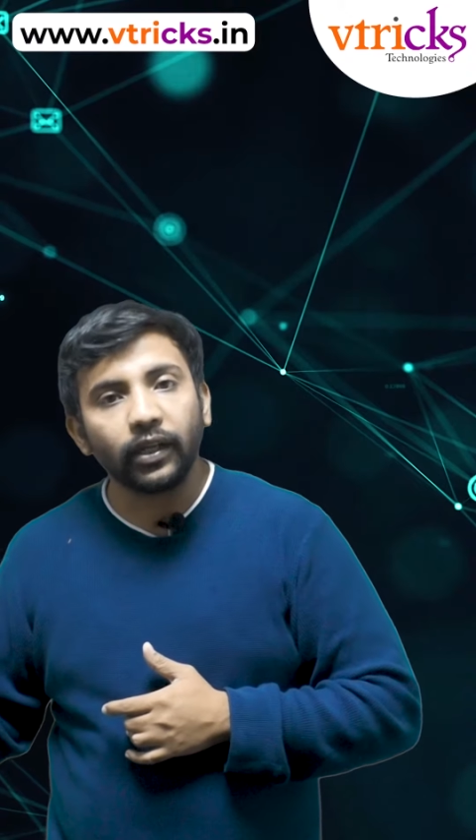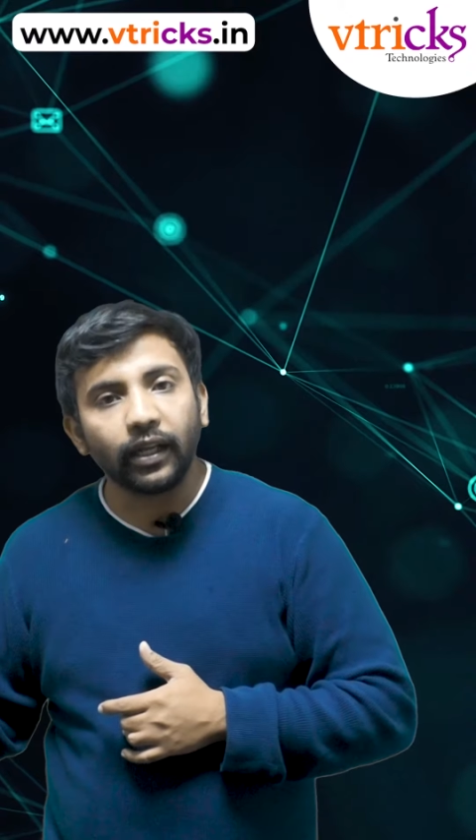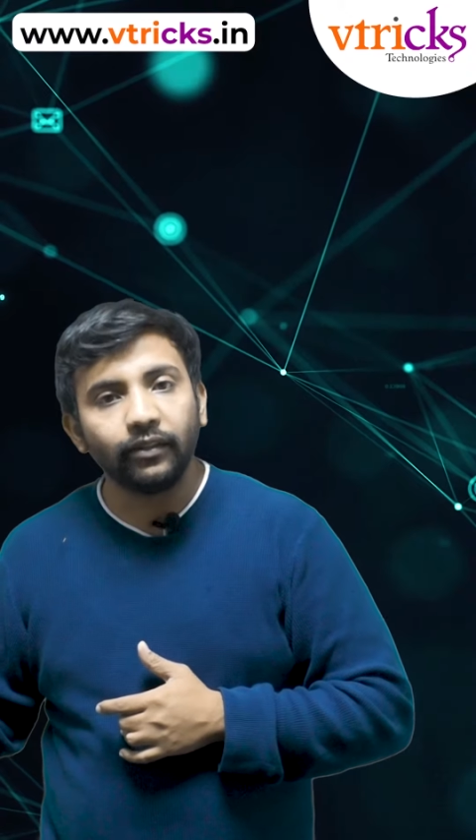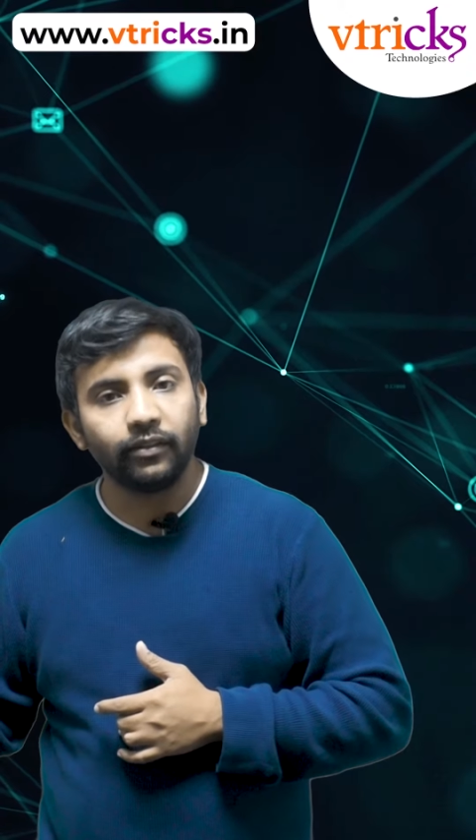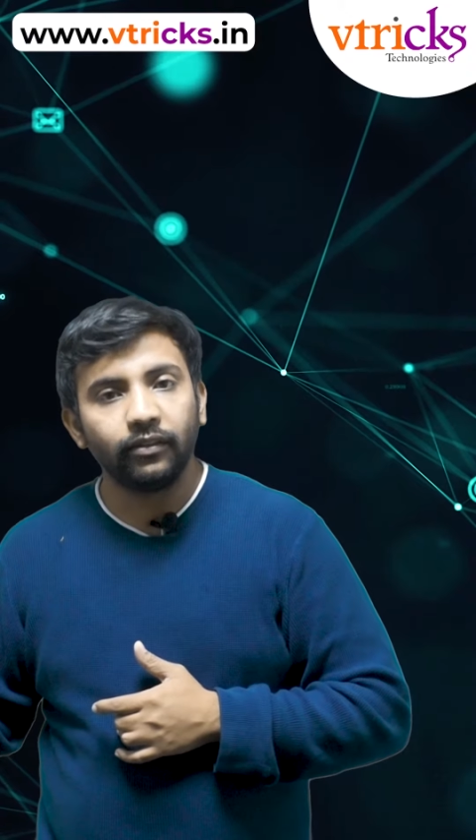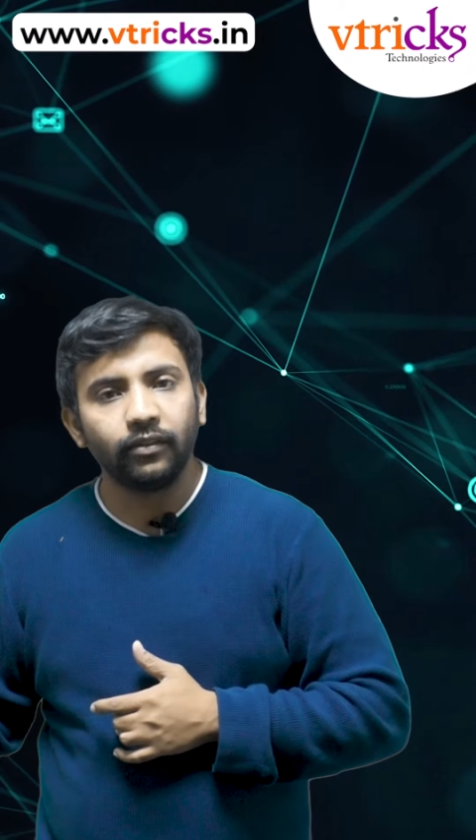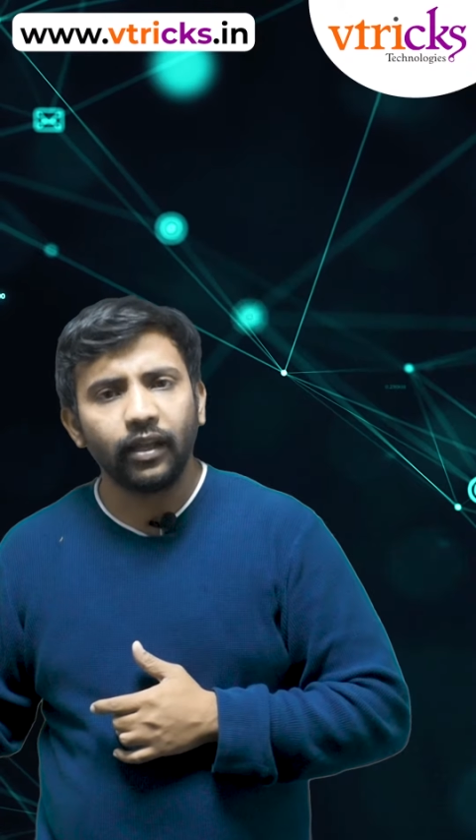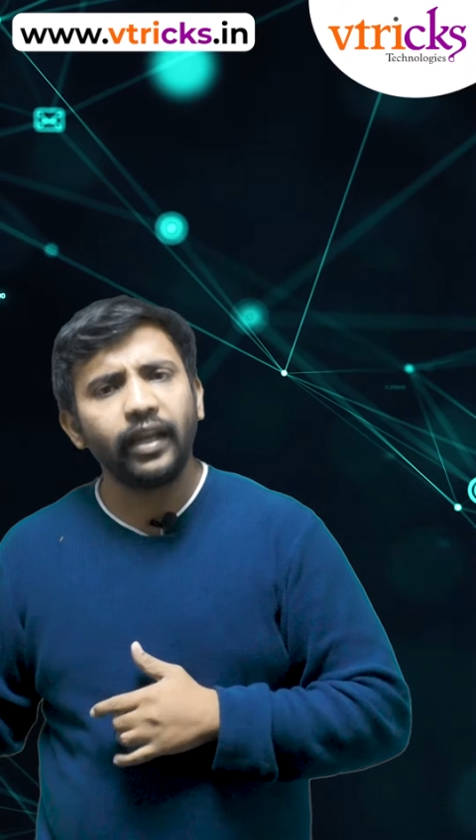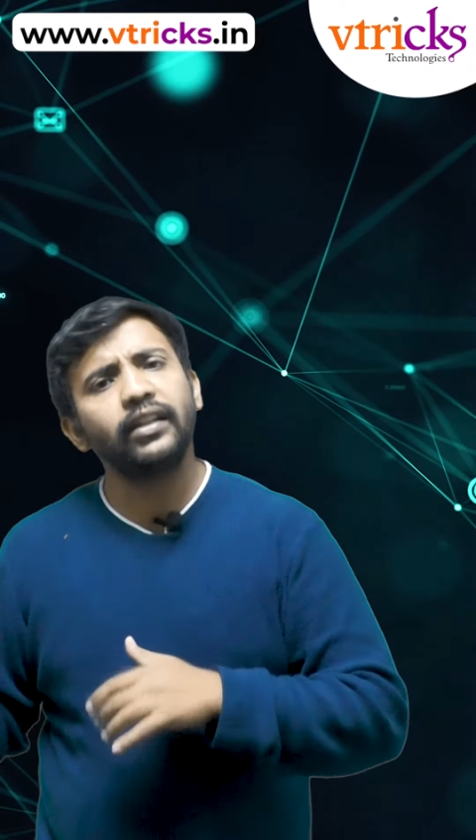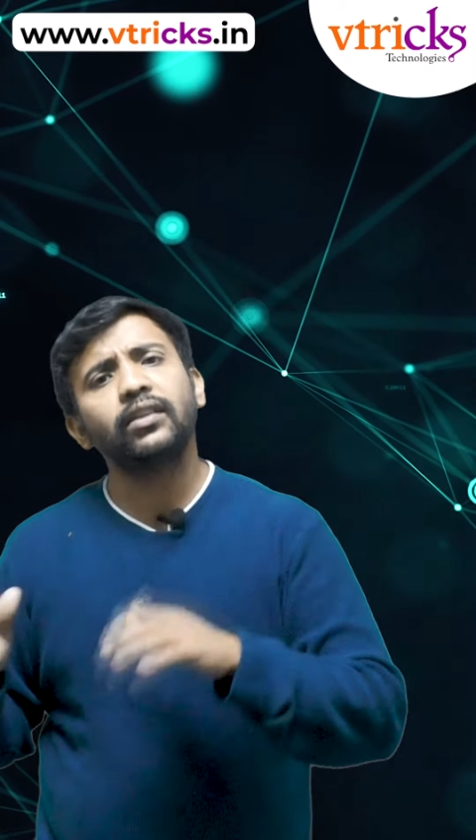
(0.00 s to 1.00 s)
finance
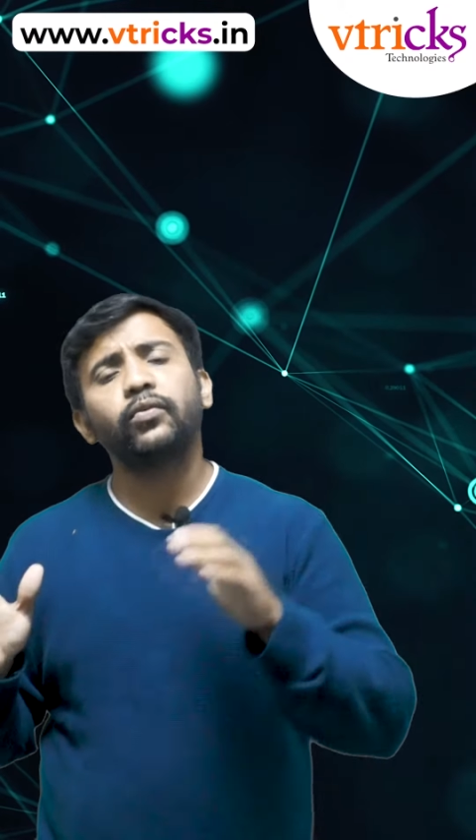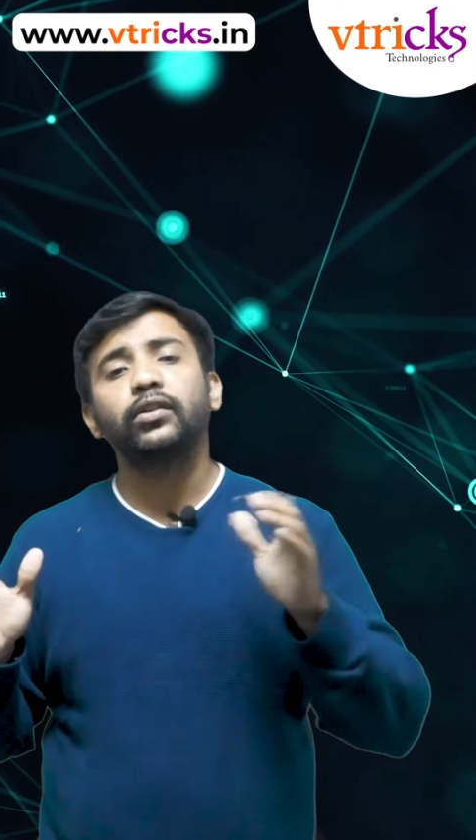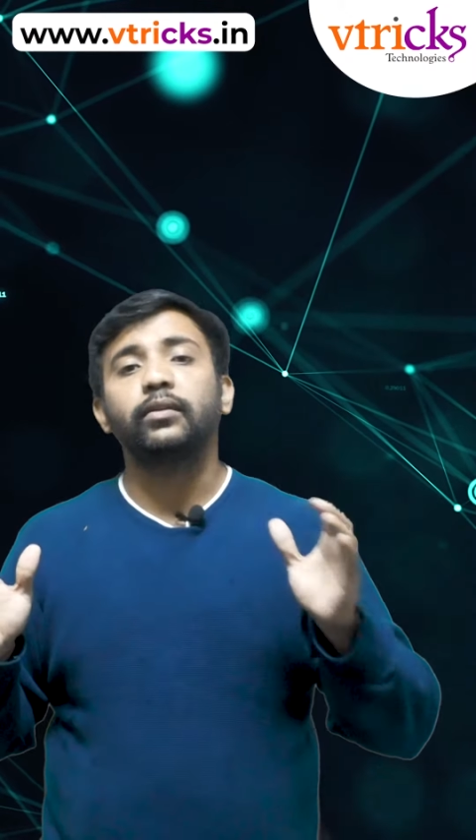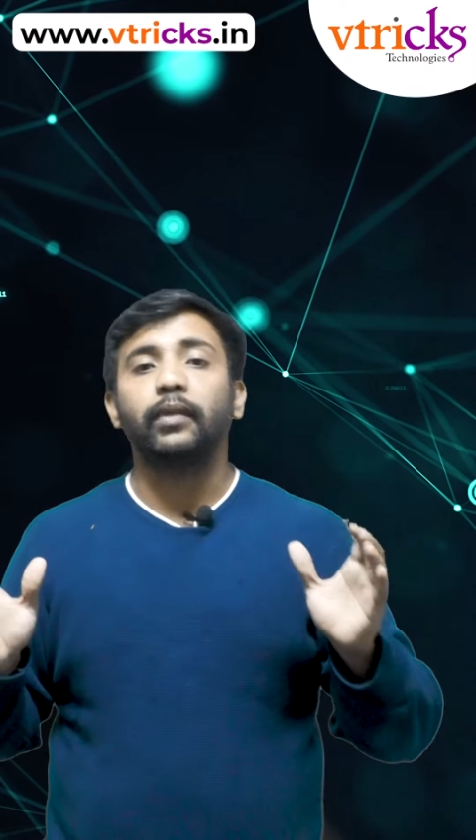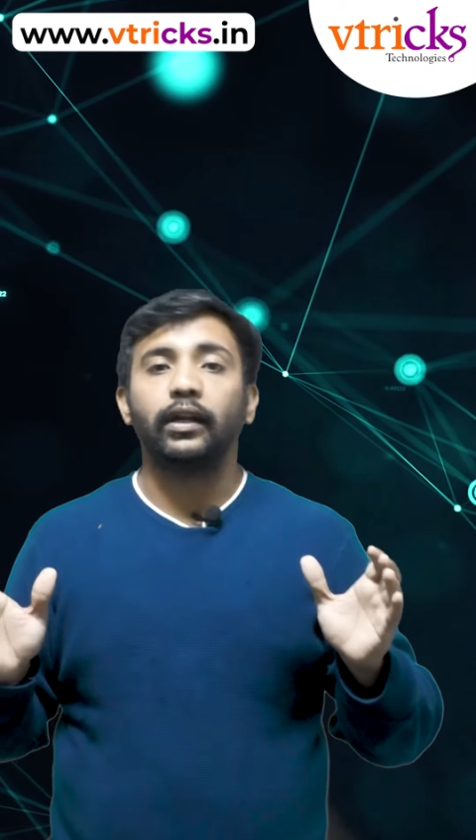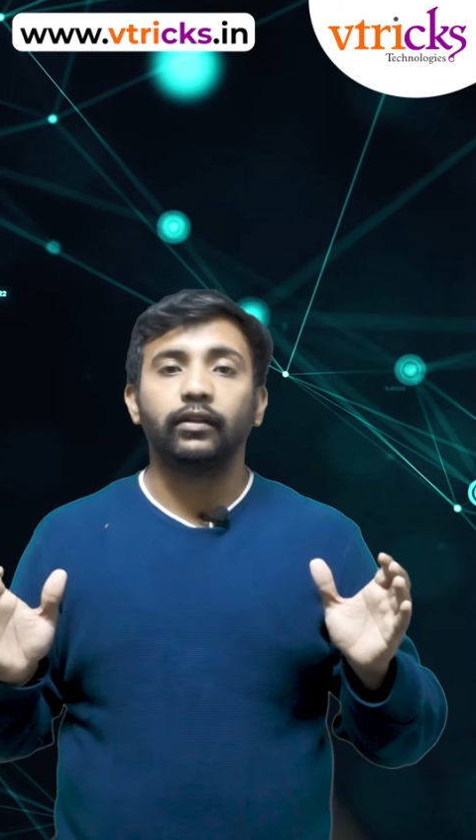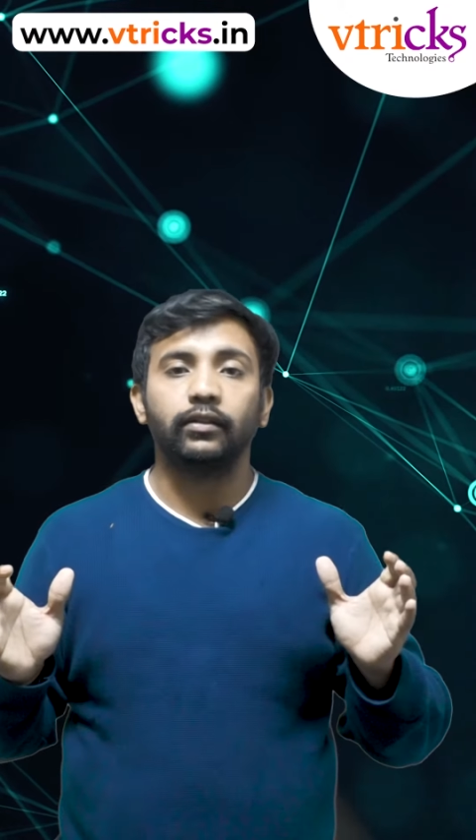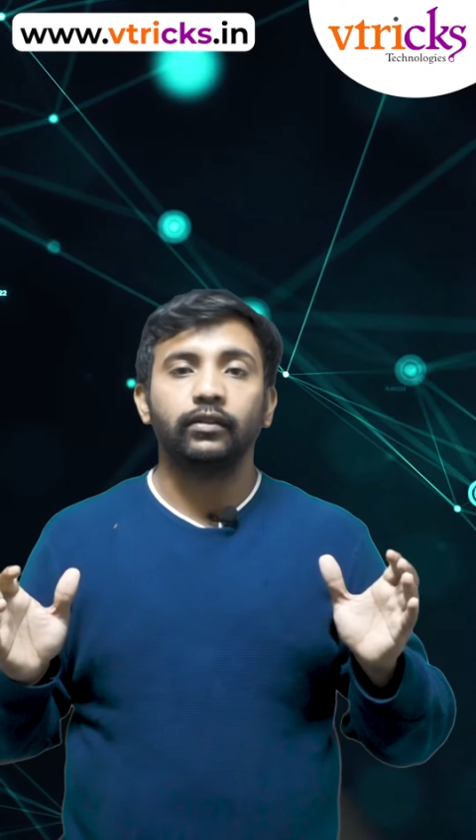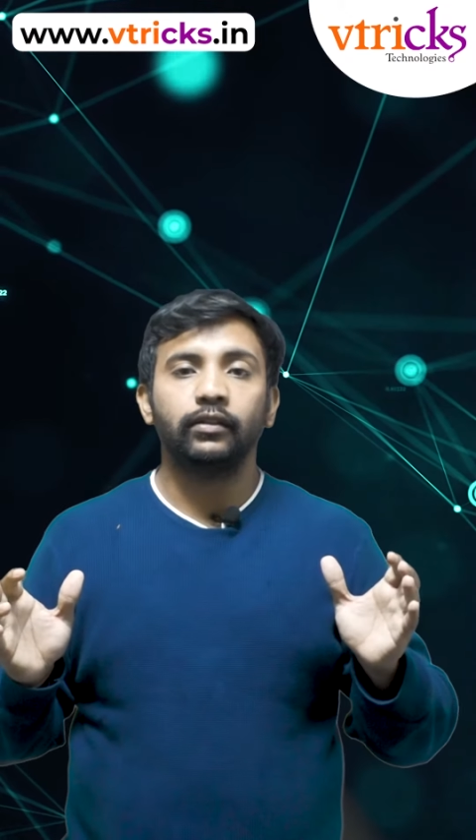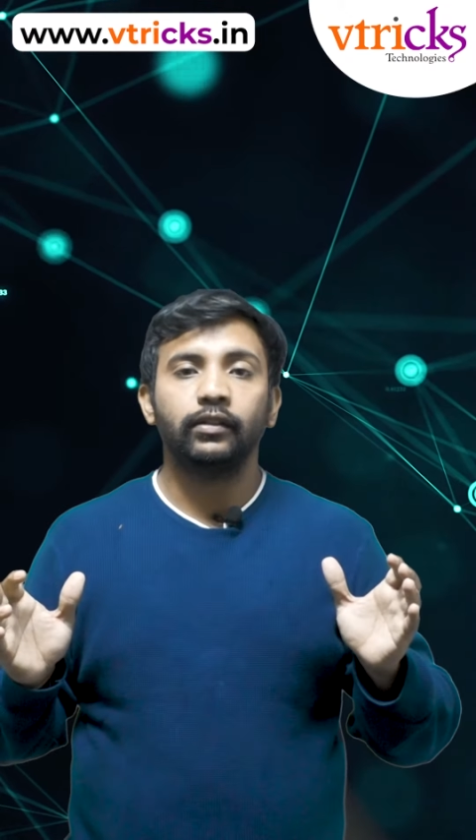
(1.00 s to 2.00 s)
anything for that matter